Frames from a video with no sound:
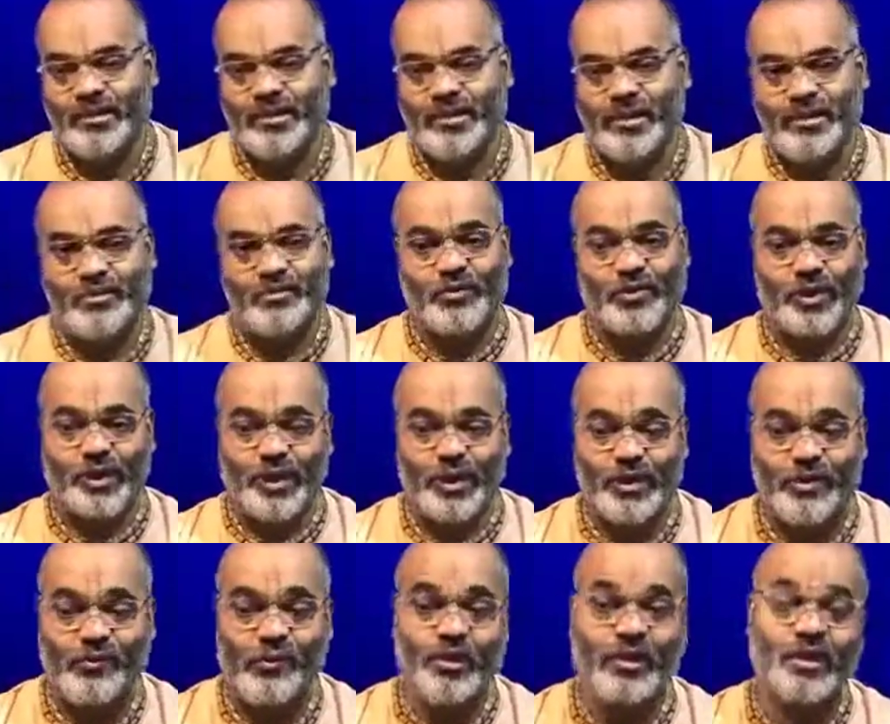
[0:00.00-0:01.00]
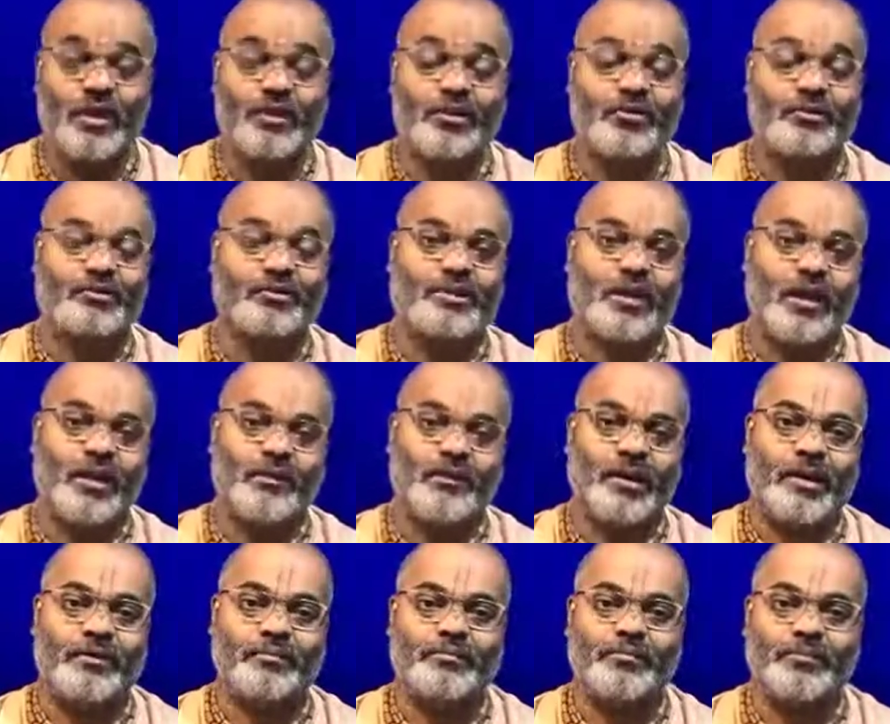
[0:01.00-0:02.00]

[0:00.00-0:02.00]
It's very difficult to survive.